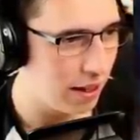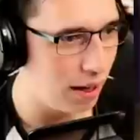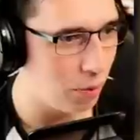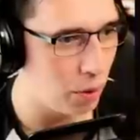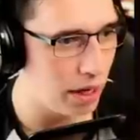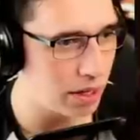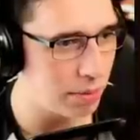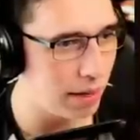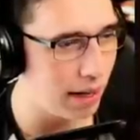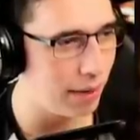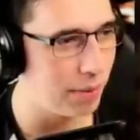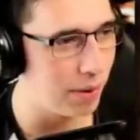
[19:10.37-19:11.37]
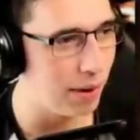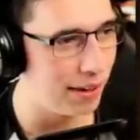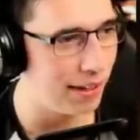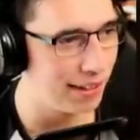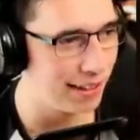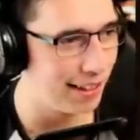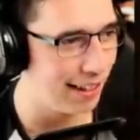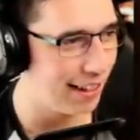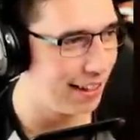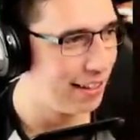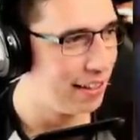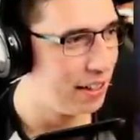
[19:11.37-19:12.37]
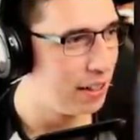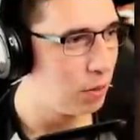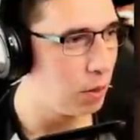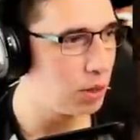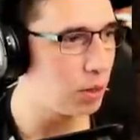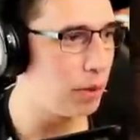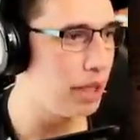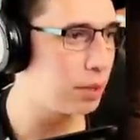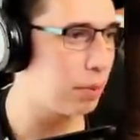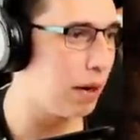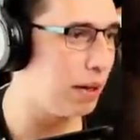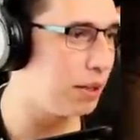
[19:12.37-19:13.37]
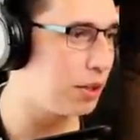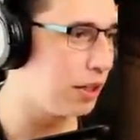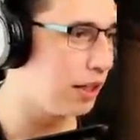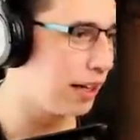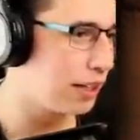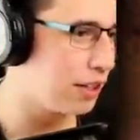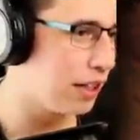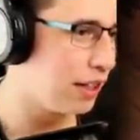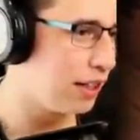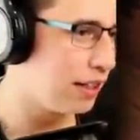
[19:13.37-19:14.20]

I'm wasting my ammo on it. Where's the weak spot of the shield, actually?